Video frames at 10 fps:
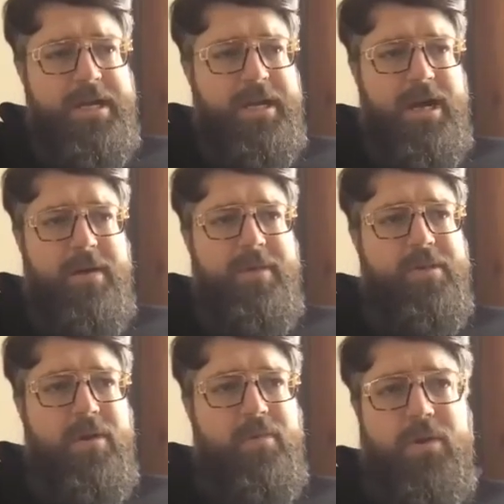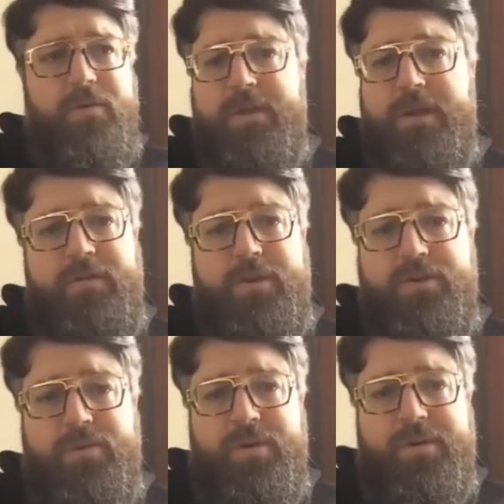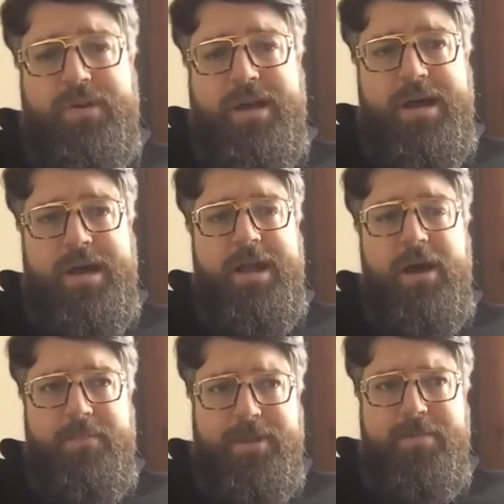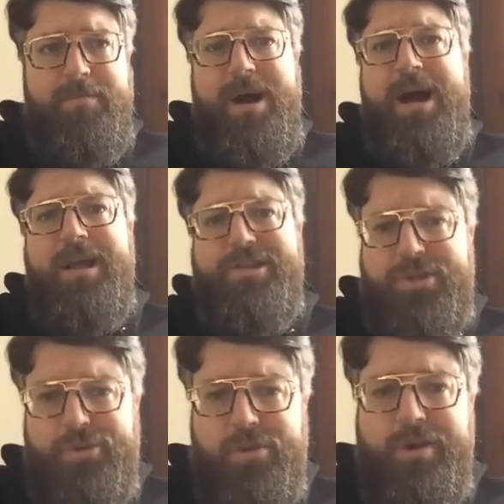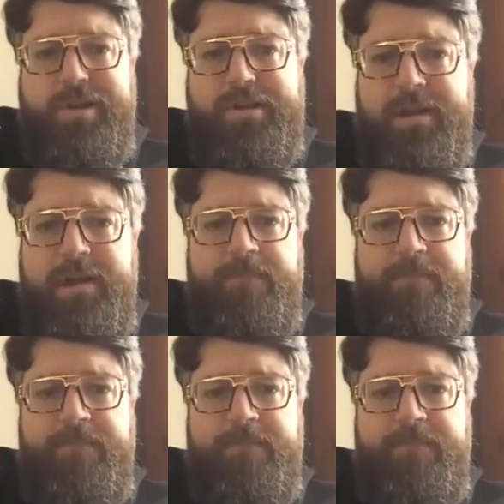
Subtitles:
And so I work with individuals on helping them mind stories.